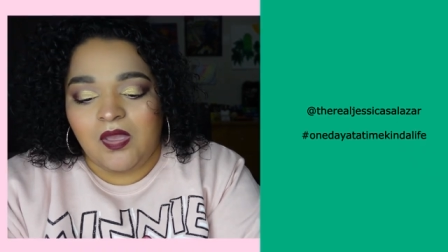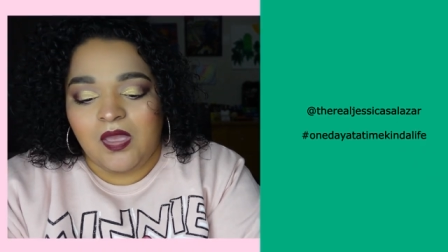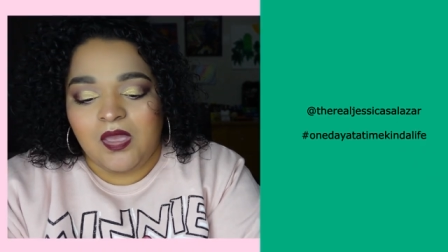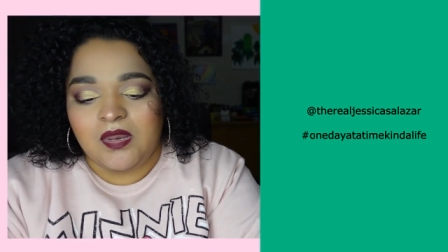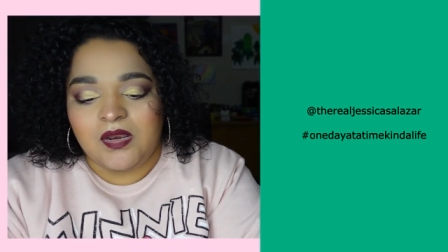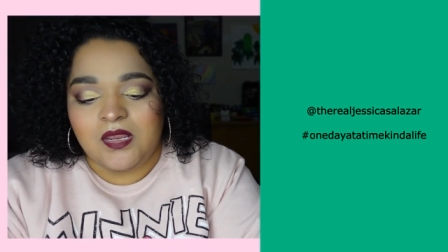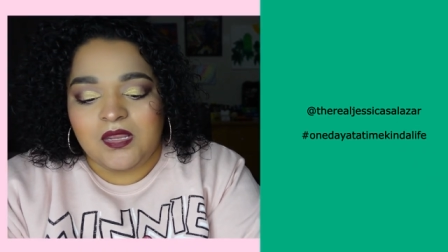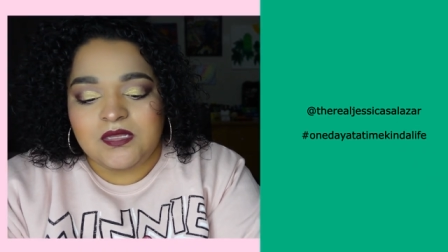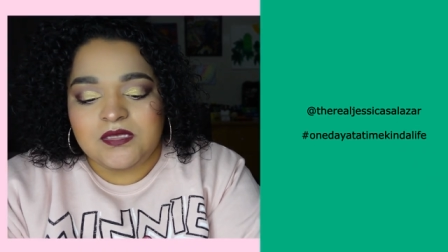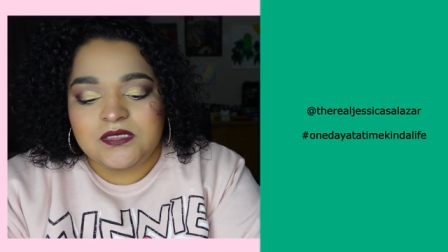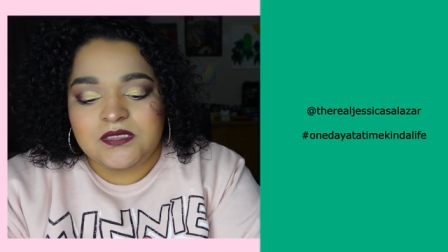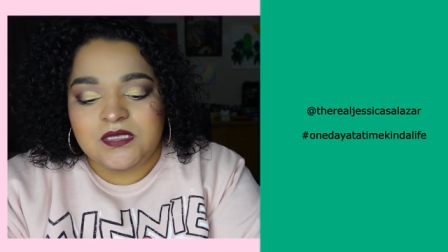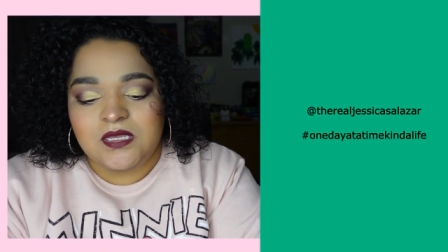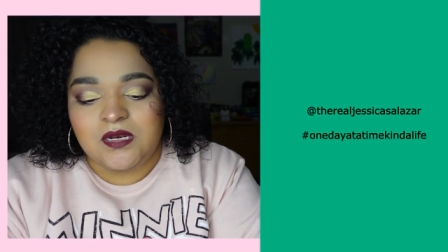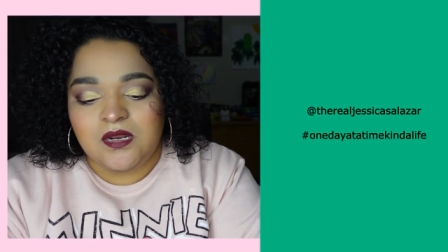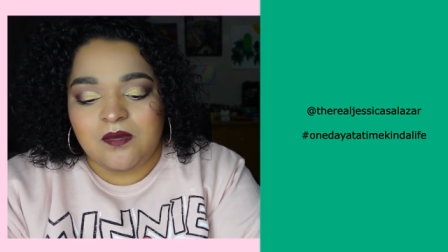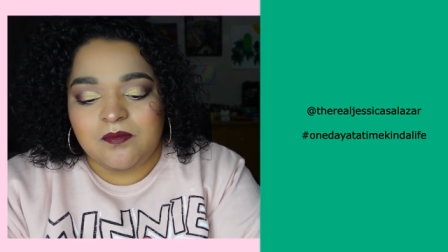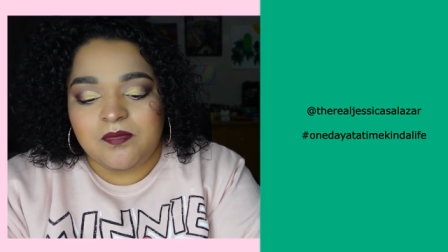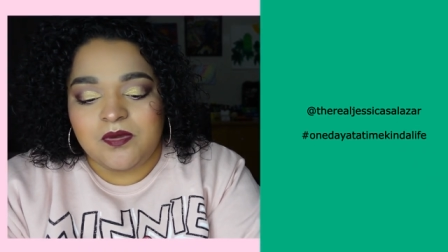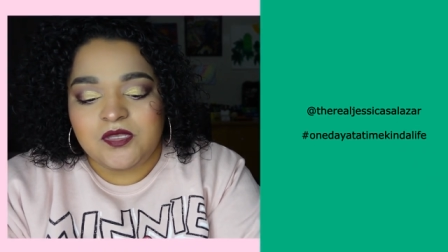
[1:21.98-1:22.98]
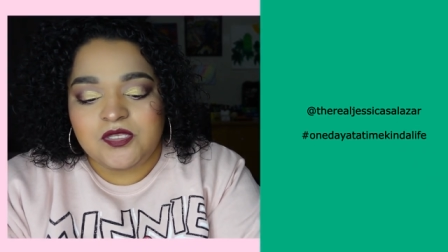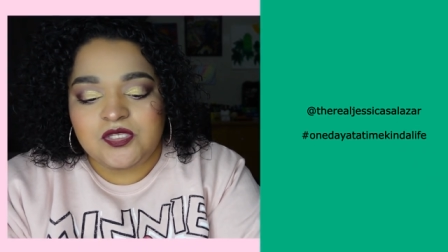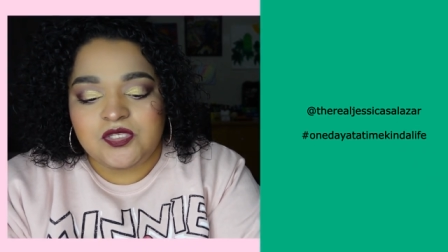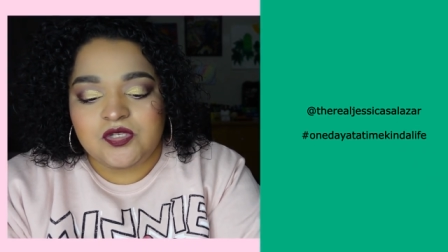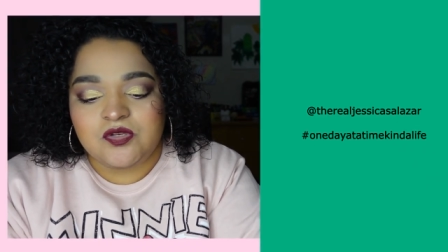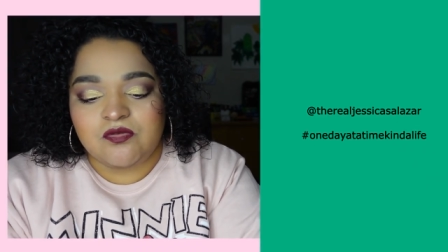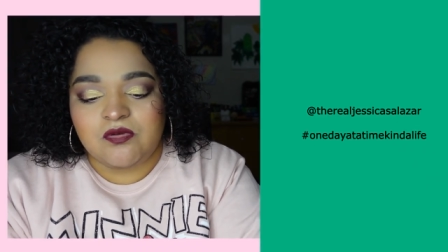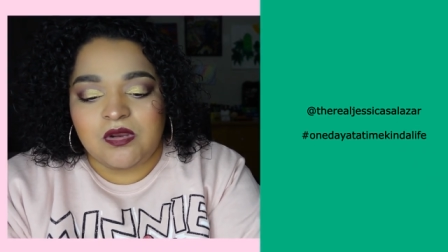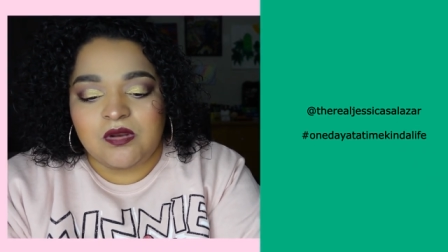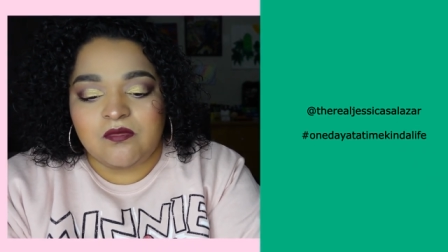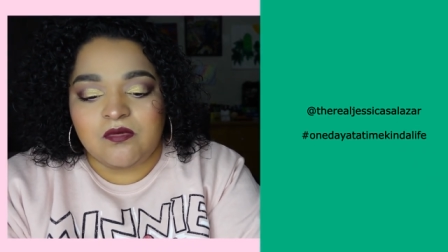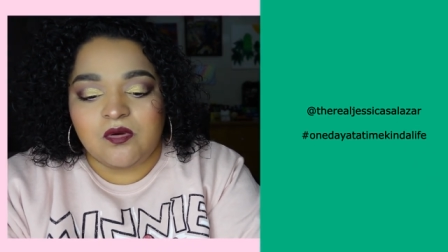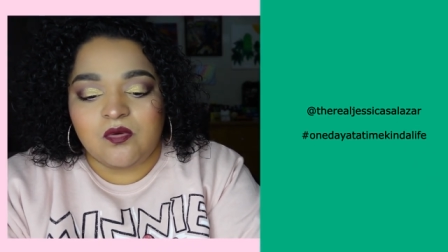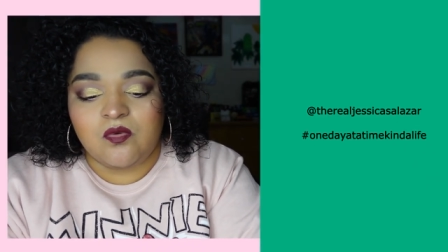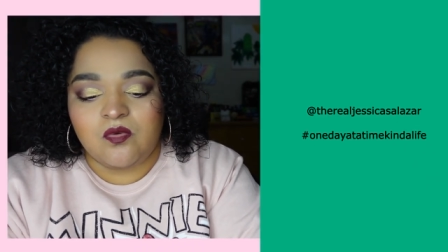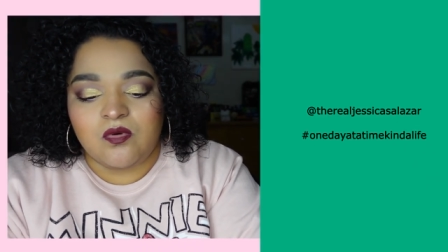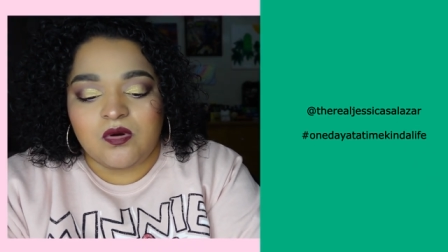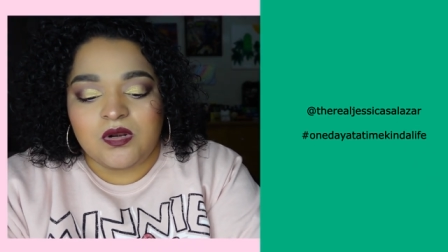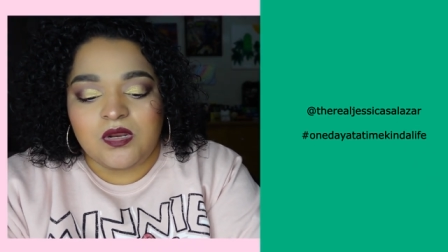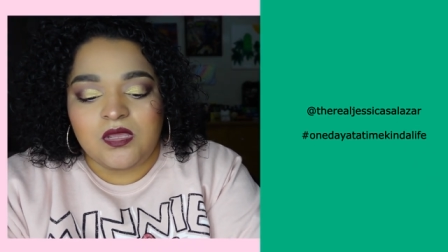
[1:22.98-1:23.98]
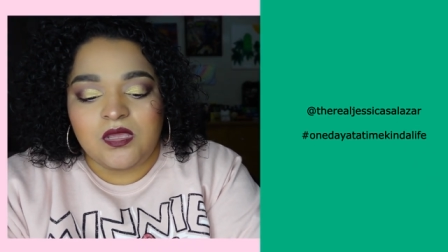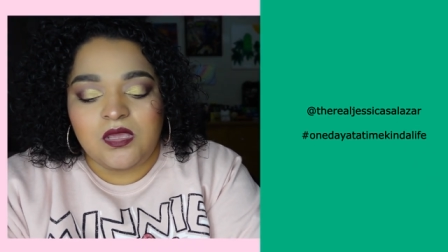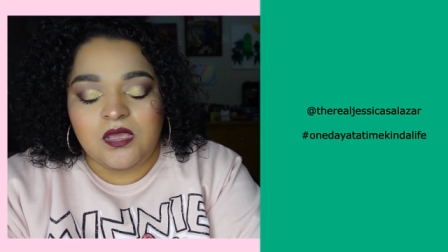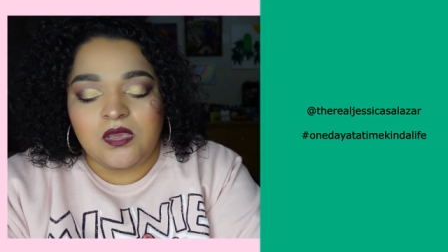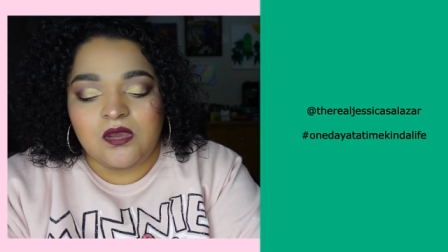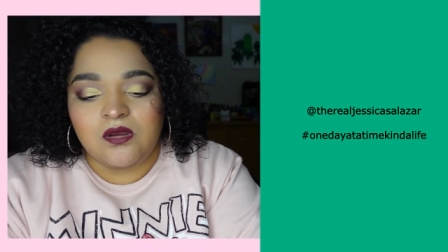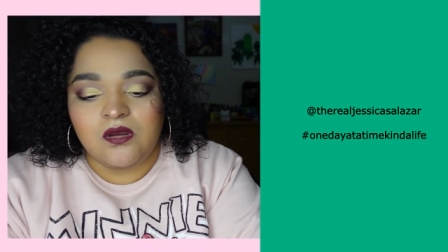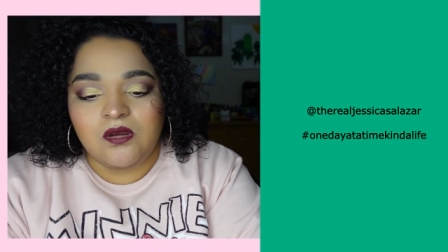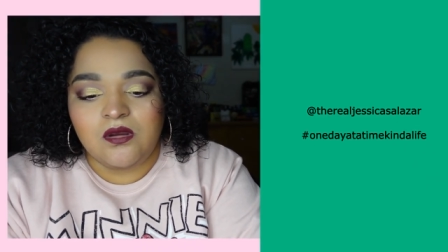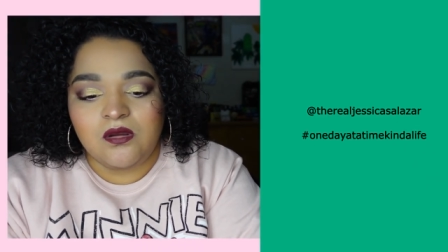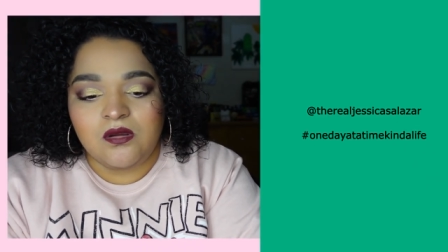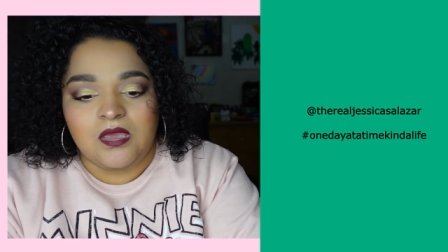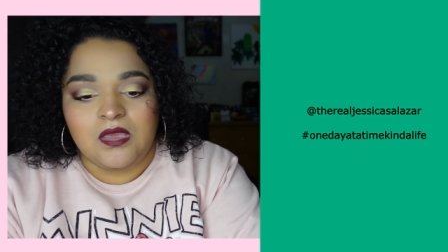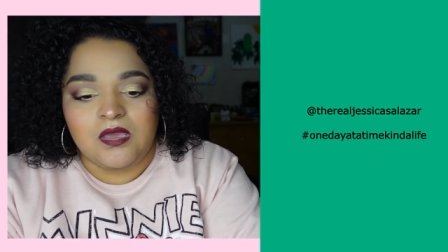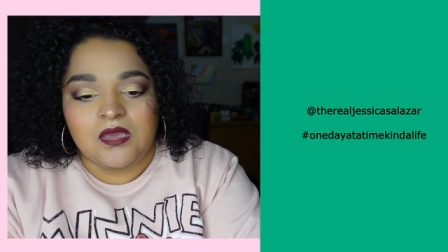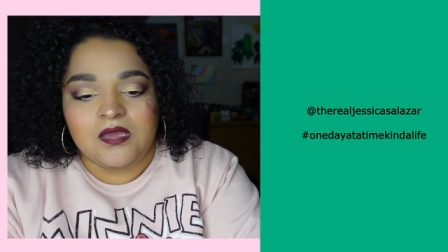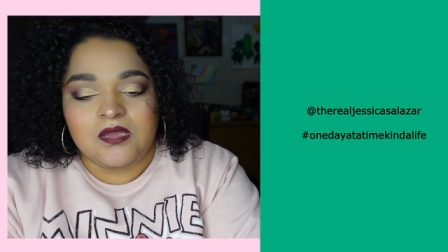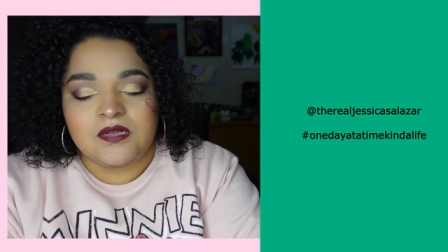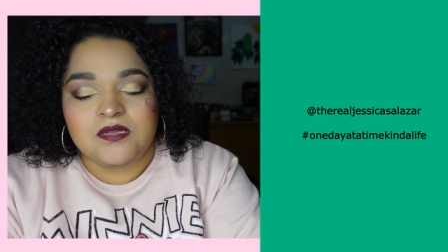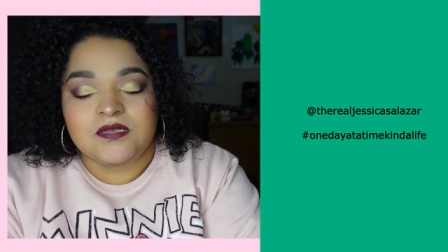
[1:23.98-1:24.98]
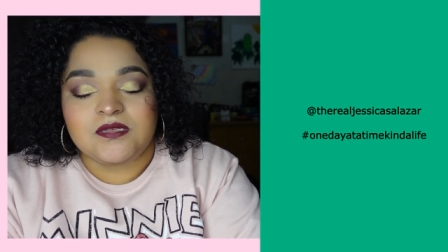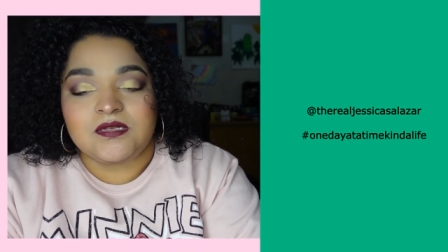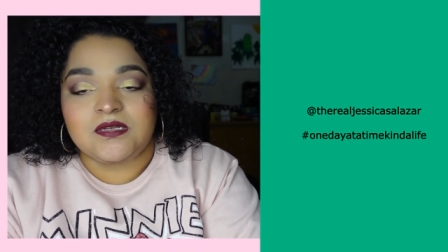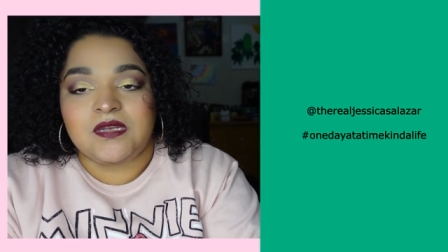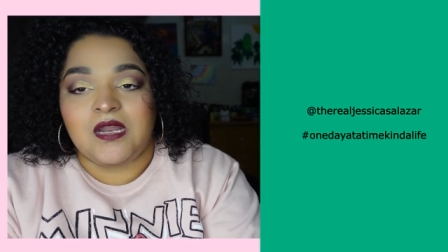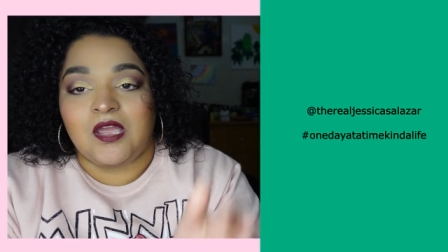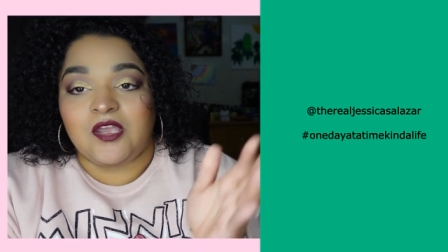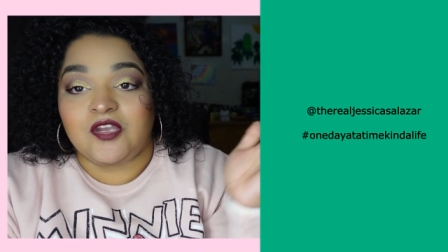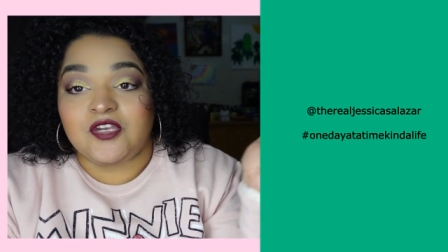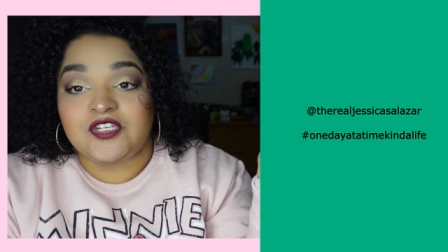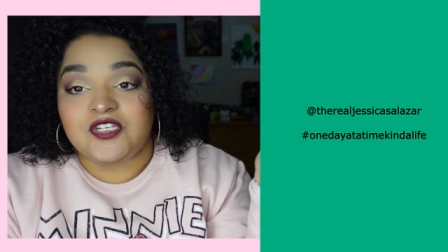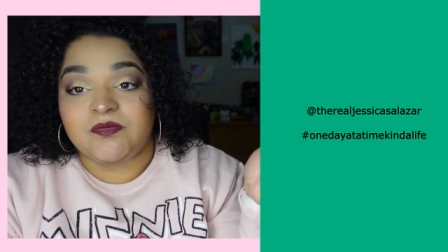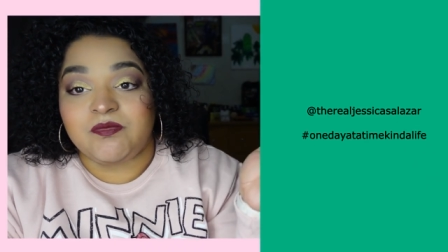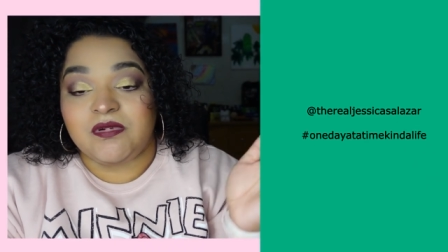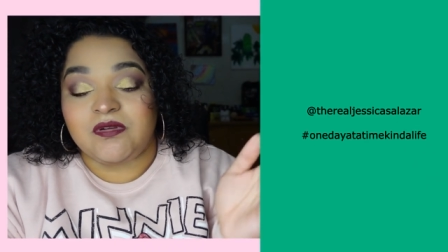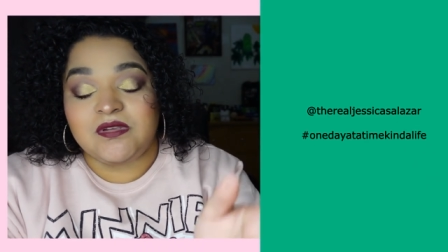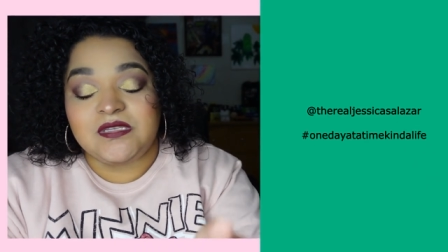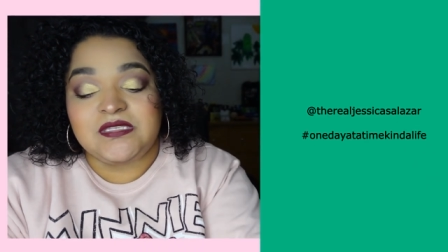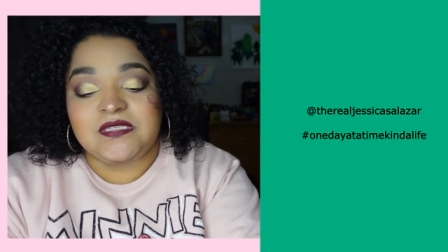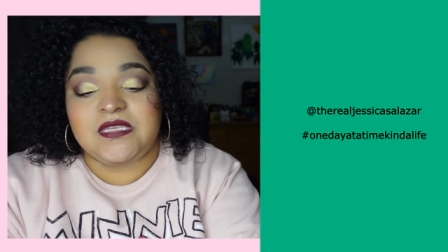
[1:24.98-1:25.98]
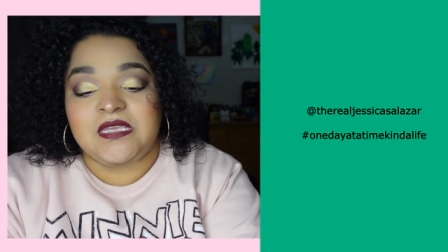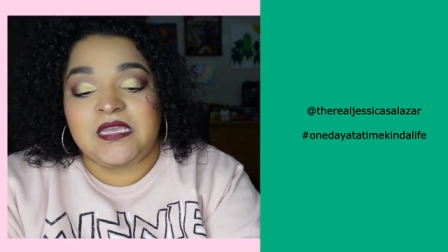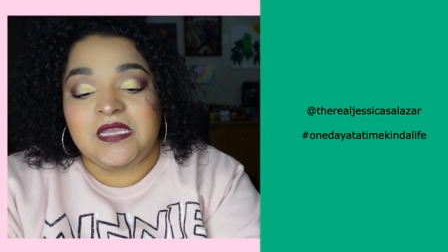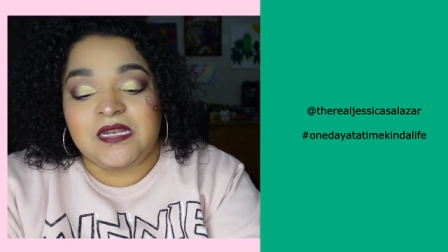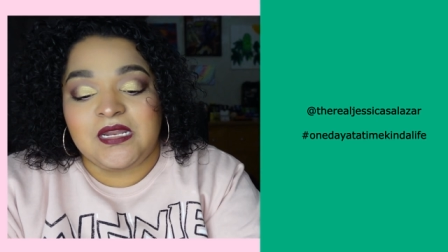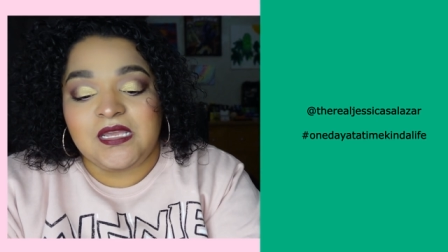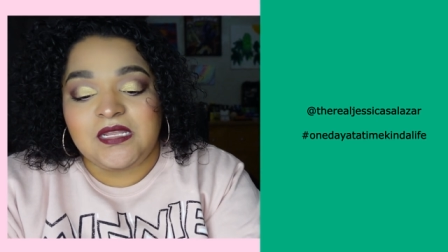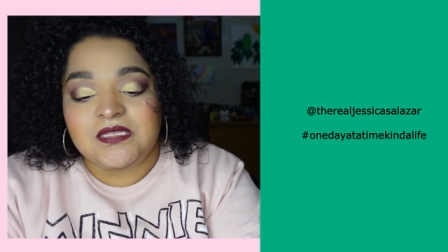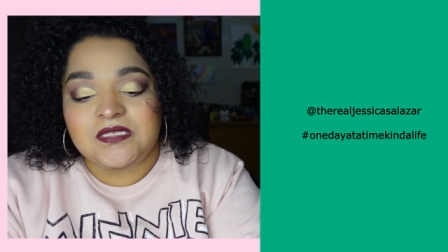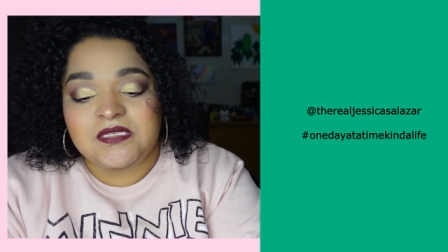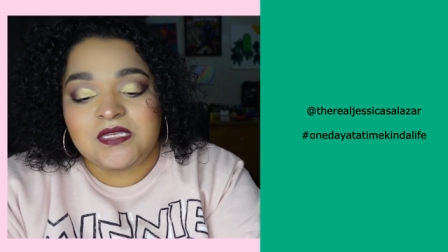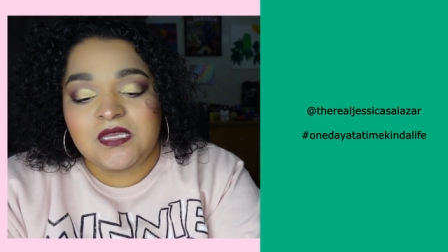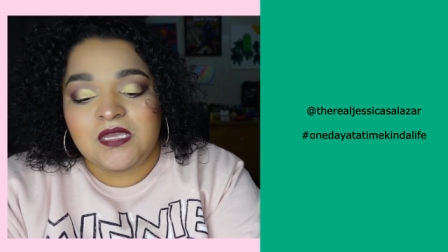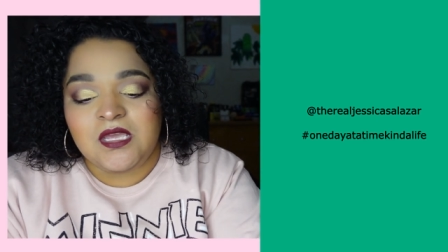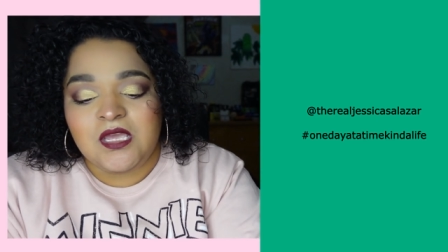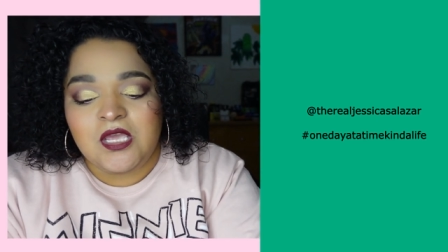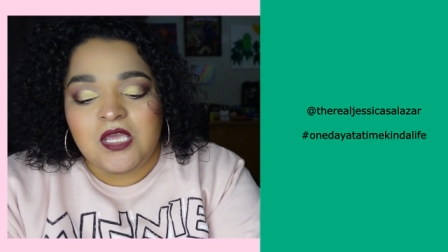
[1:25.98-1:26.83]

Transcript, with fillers: ahead and set up screen recording here and now you should be seeing it.